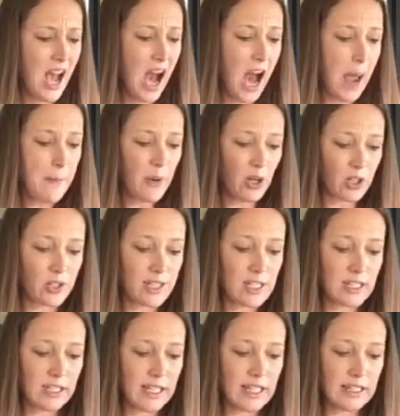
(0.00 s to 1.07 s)
I
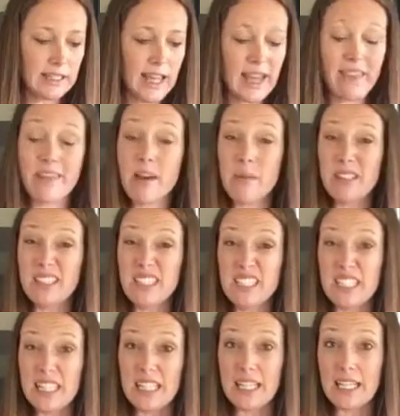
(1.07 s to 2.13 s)
personally like them a
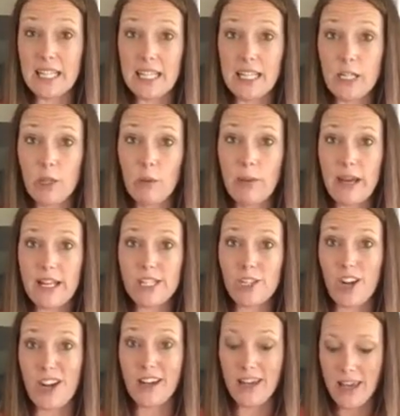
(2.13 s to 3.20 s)
little bit
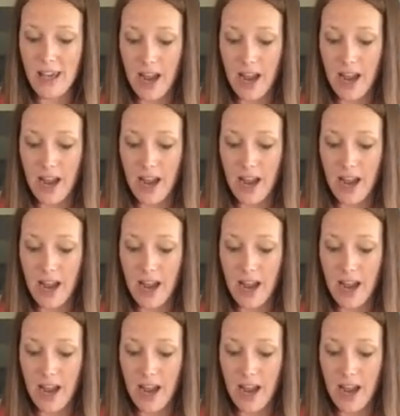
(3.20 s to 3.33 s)
chunky.